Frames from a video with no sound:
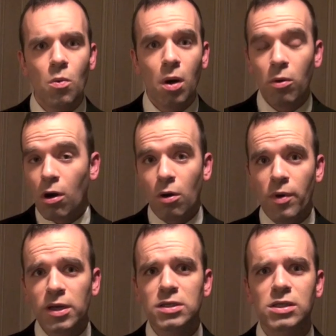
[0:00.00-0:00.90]
Well, we're
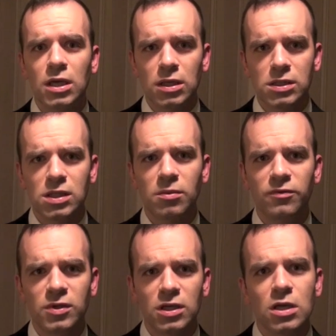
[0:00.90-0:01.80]
already seeing that some
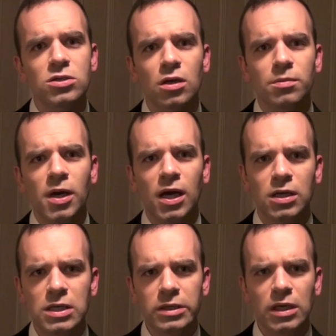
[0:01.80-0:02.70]
of the initial
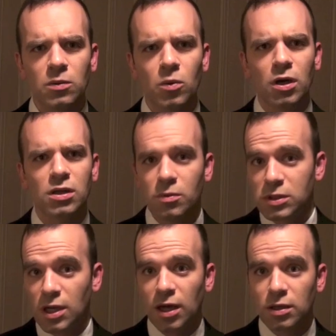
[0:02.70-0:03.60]
pioneering work that
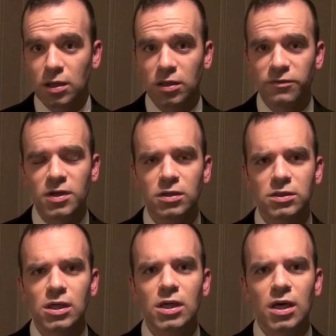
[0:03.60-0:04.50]
was done in the
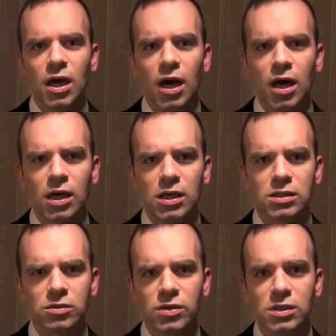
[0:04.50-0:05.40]
field
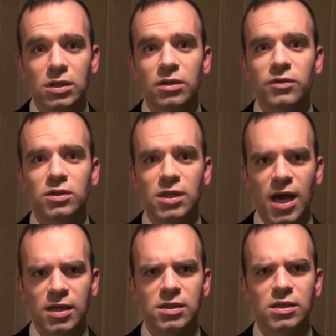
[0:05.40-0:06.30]
is increasingly difficult to
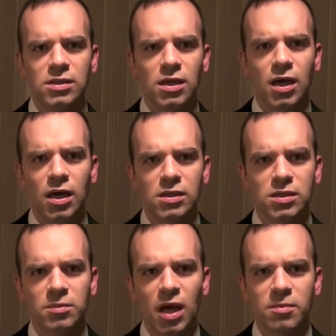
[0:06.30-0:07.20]
access.
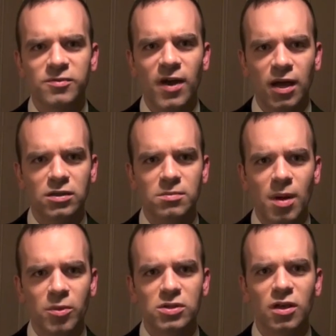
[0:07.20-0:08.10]
Sometimes faculty
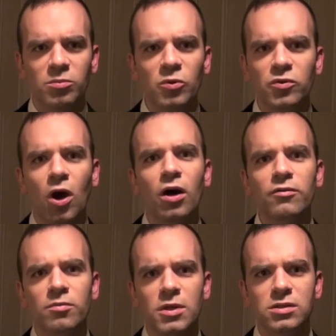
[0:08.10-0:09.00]
members have moved
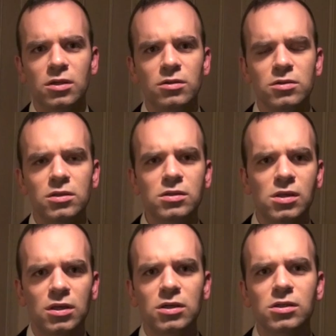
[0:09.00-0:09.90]
on from the institutions
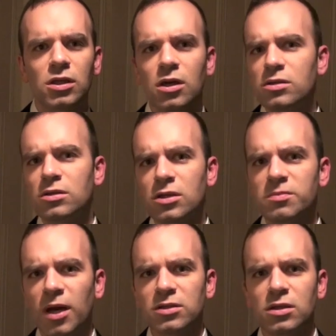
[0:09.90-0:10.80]
that initially hosted or
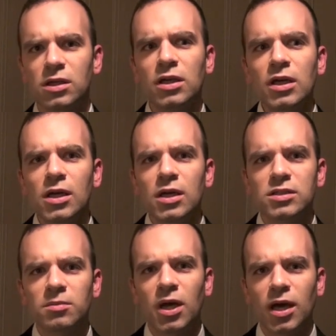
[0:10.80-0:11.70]
sponsored it.
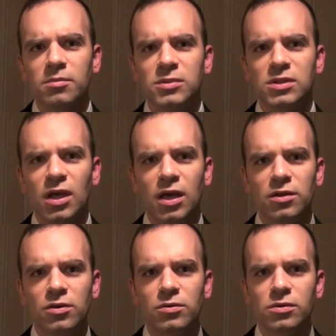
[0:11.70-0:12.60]
Sometimes they
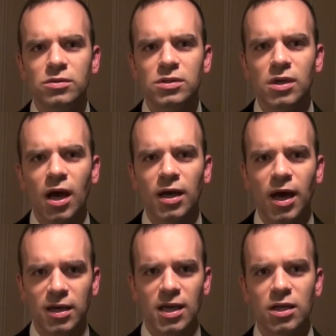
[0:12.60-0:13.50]
used
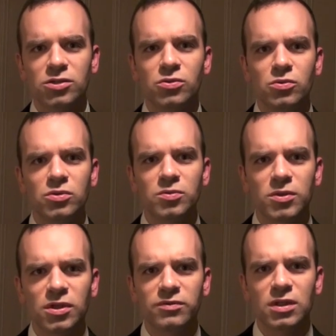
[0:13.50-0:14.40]
cutting-edge tools,
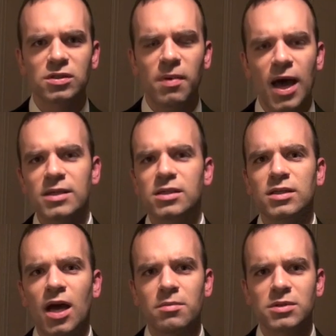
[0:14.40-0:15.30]
which have since passed
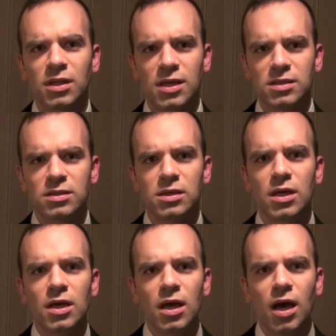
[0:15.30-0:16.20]
into obsolescence,
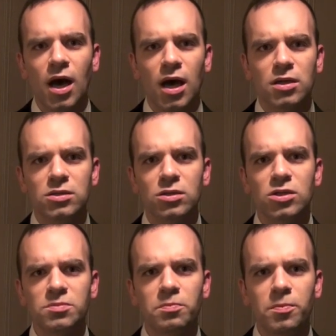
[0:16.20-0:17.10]
to
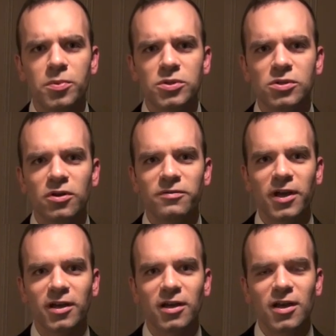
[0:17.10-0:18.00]
just
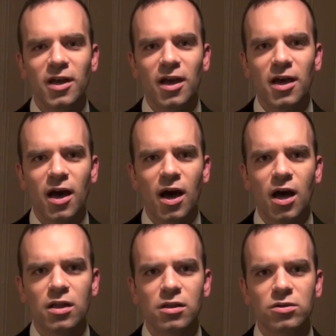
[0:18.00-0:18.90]
preserving
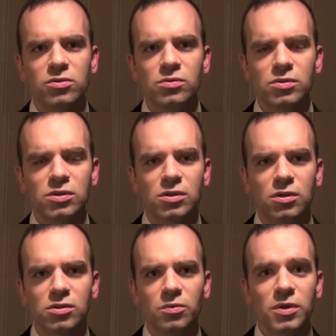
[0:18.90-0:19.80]
the tools
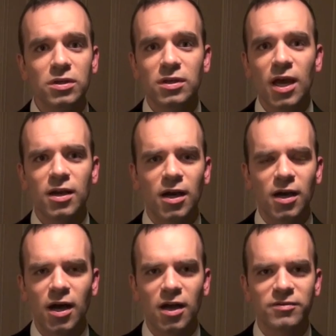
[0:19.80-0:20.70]
to read the data.